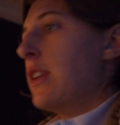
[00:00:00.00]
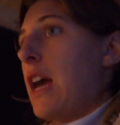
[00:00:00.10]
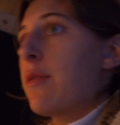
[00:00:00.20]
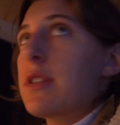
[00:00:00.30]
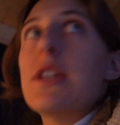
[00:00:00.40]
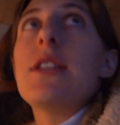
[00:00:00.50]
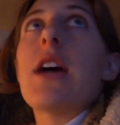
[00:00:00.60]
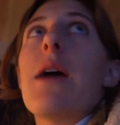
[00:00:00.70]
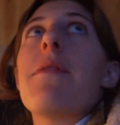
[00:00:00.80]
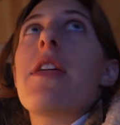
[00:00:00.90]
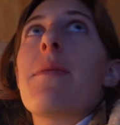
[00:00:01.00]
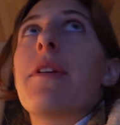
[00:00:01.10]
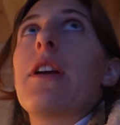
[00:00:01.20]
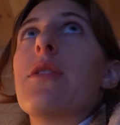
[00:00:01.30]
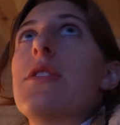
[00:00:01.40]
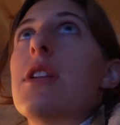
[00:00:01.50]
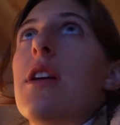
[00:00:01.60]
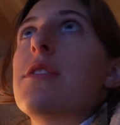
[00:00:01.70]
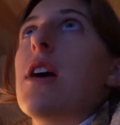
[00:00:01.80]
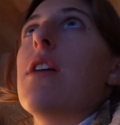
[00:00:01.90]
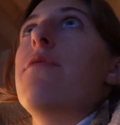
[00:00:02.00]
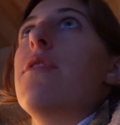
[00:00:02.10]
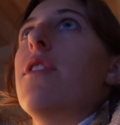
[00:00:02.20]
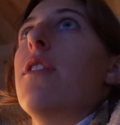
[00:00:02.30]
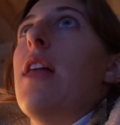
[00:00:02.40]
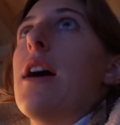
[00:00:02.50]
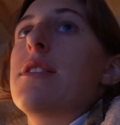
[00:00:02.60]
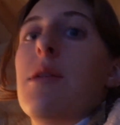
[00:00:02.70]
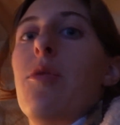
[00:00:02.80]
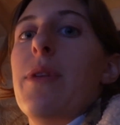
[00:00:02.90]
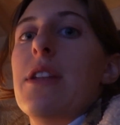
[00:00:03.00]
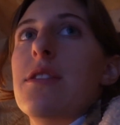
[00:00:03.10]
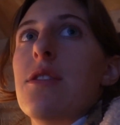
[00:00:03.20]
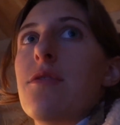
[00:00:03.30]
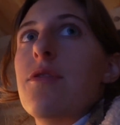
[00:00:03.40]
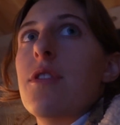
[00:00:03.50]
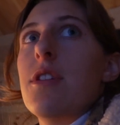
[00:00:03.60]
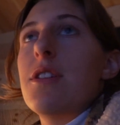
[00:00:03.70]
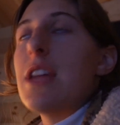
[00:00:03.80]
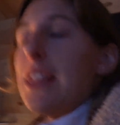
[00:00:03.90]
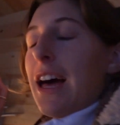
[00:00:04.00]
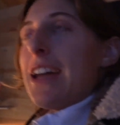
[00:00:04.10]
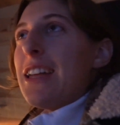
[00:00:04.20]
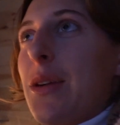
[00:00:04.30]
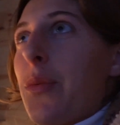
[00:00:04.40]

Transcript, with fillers: Now it's tea time and then I'm gonna go sit outside for the last couple minutes of daylight.